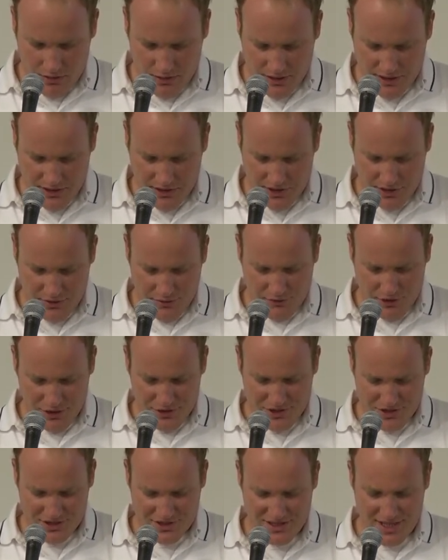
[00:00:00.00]
The two
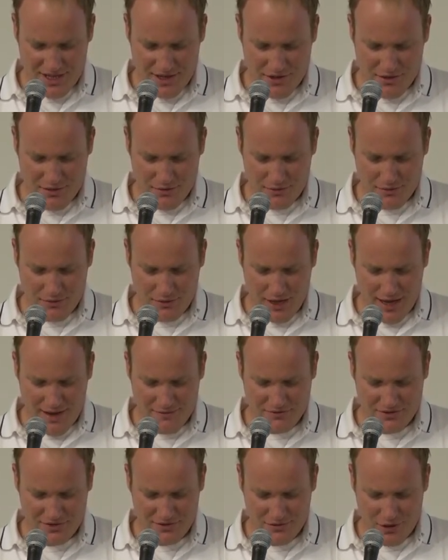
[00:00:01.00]
functions that you
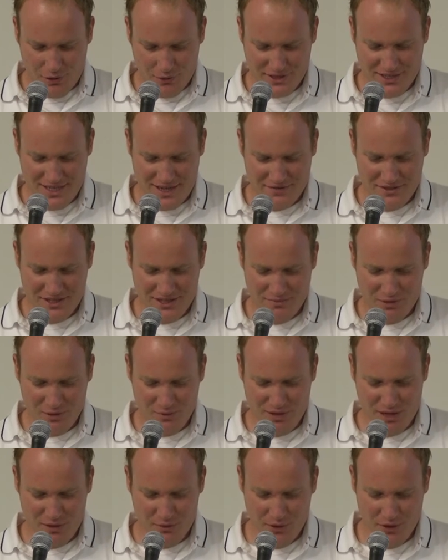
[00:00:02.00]
always have to
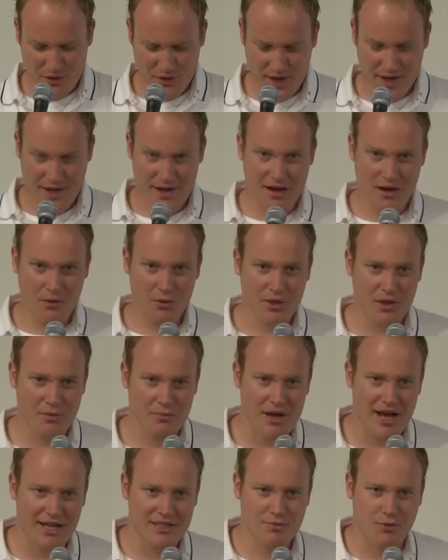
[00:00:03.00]
implement with a
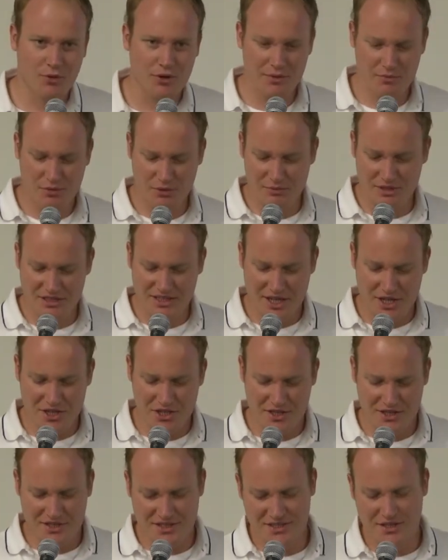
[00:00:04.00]
Passport
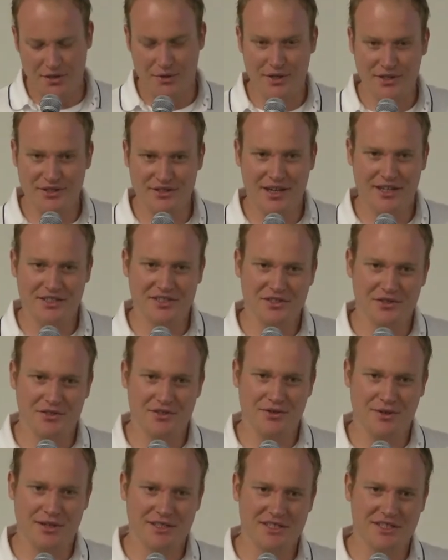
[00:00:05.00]
implementation is serialize
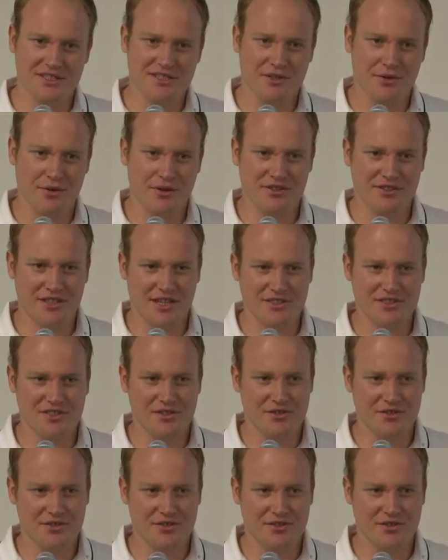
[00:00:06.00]
user and deserialize